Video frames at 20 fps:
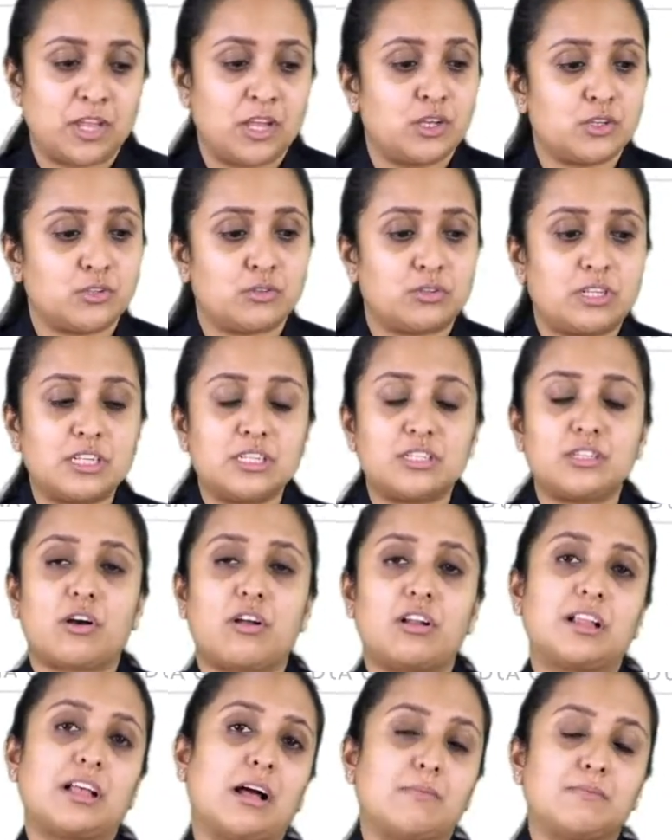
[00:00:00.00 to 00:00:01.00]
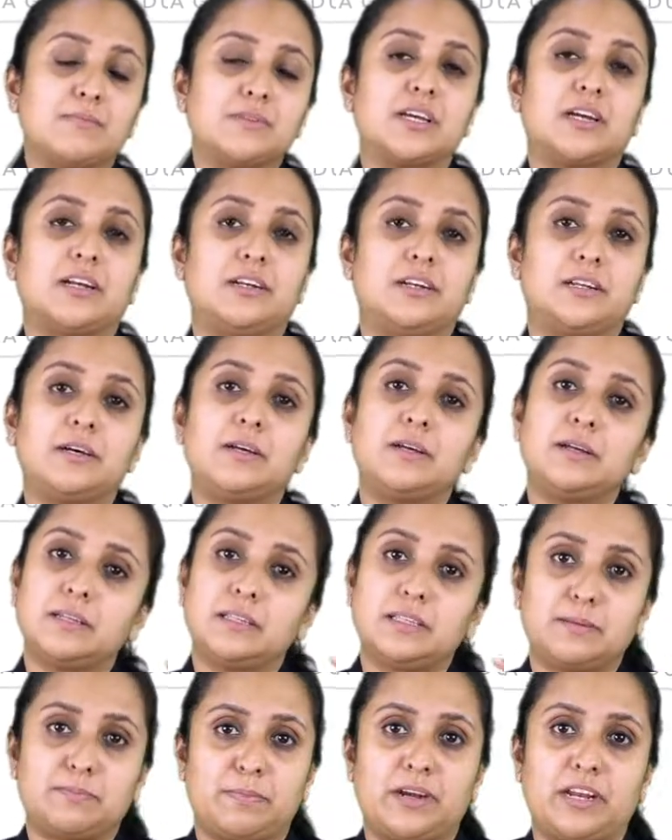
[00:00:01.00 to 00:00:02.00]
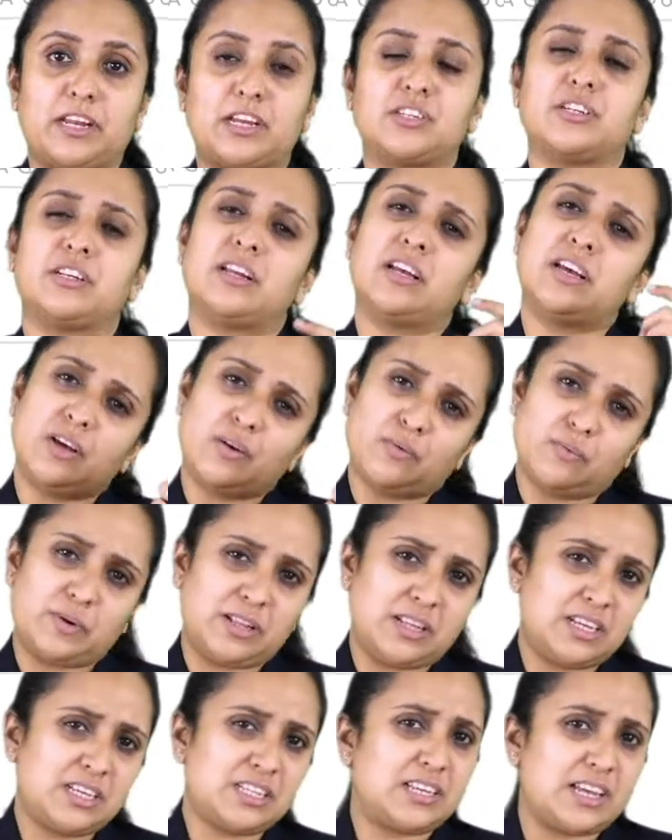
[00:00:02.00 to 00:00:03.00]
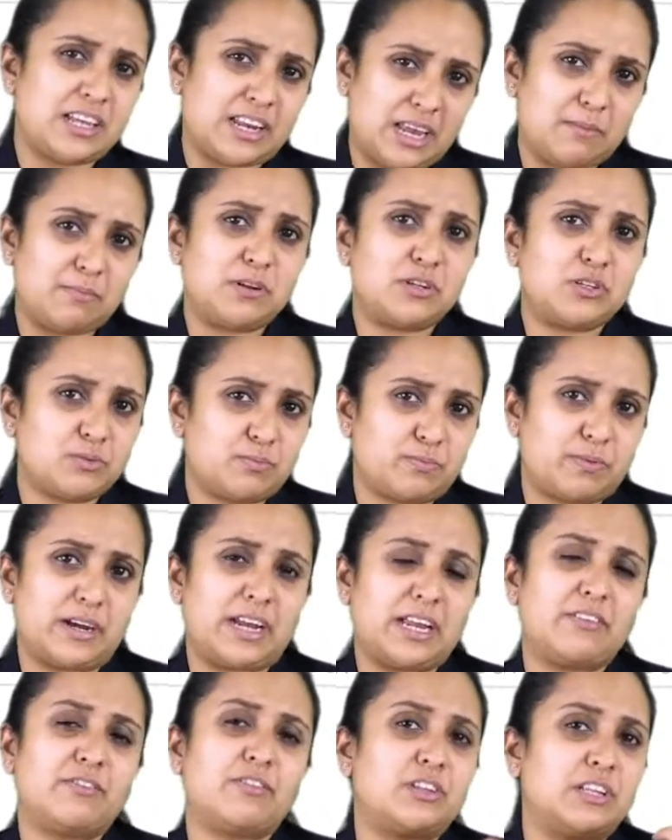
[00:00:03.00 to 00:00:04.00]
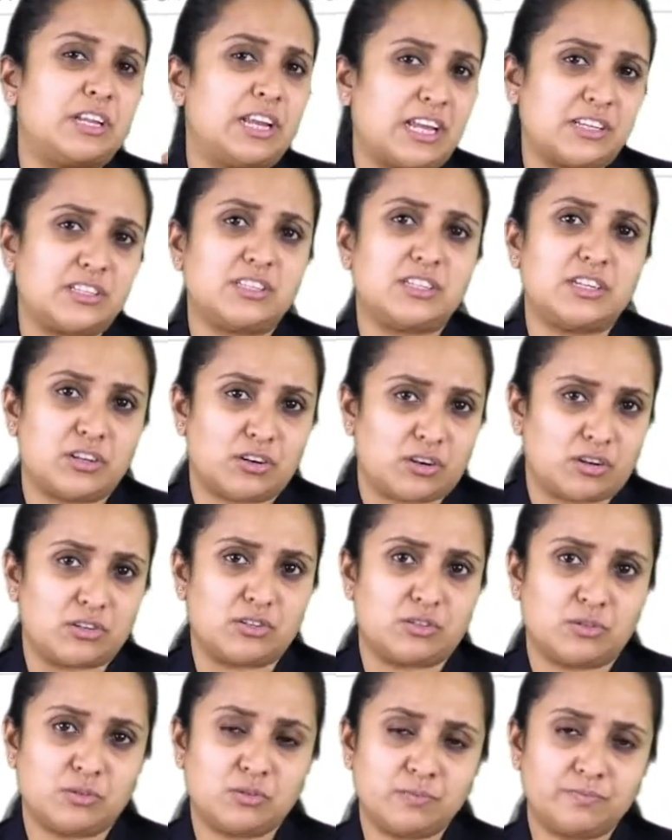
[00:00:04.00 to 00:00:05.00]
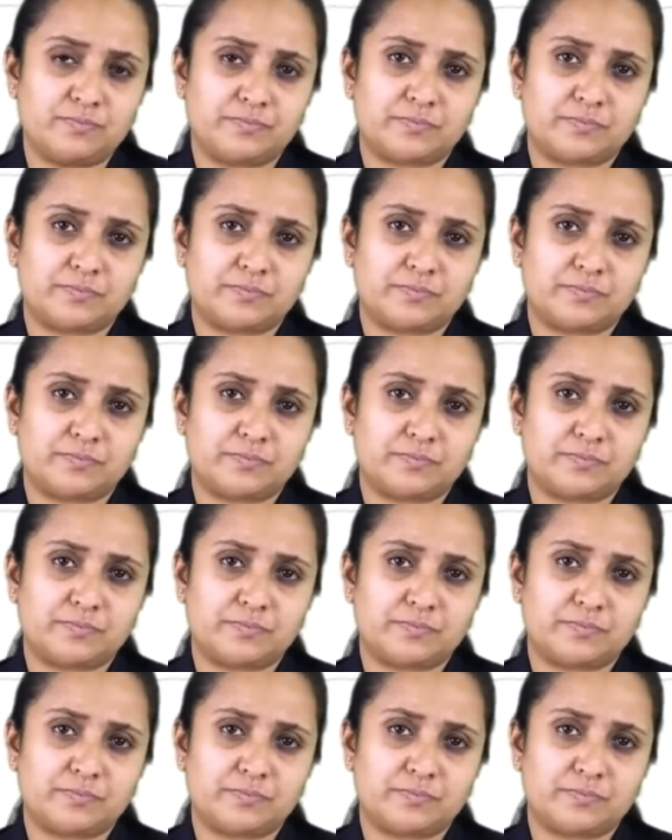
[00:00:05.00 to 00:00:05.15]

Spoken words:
So, this all comes under the prediction. With this, they are able to predict for the next year also,